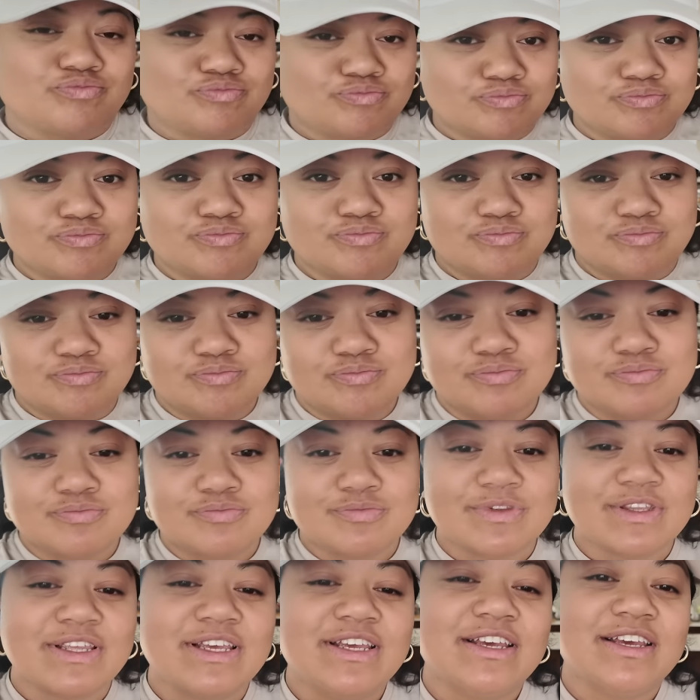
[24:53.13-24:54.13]
Mm -hmm.
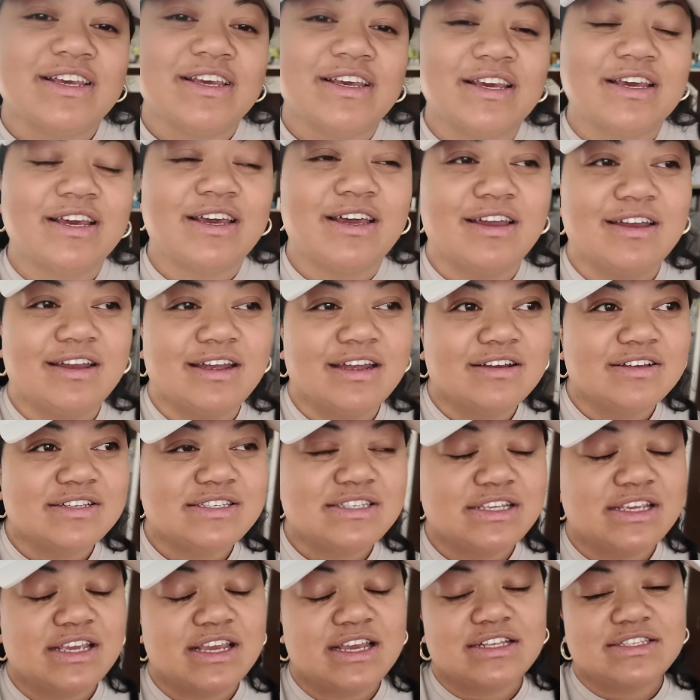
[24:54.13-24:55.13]
All right,
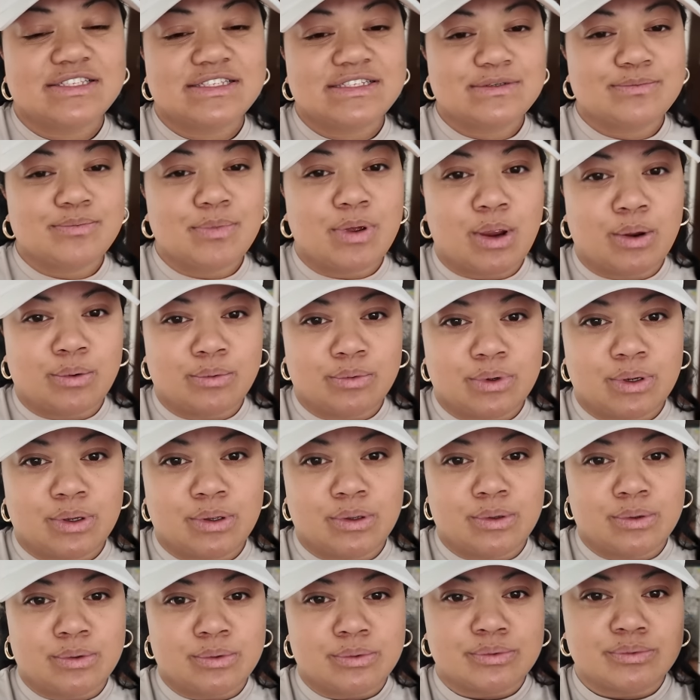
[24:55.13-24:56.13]
see you guys
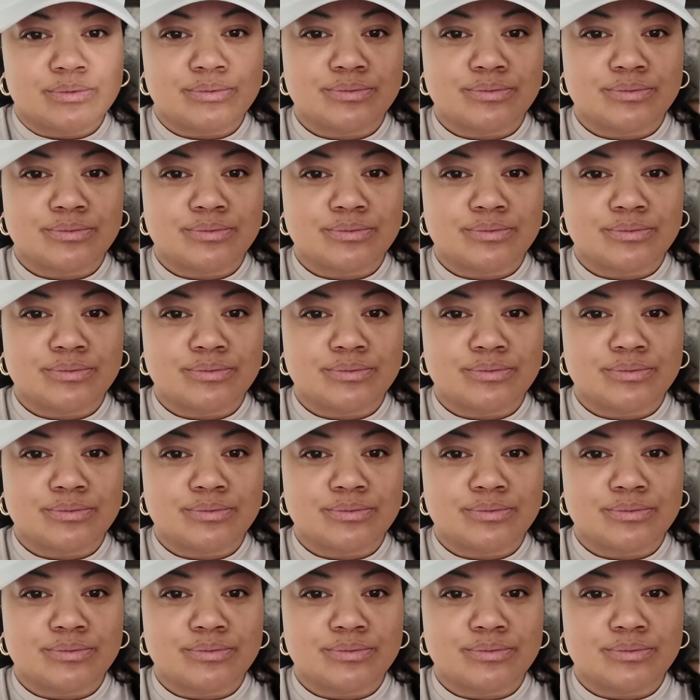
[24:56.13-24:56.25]
tomorrow.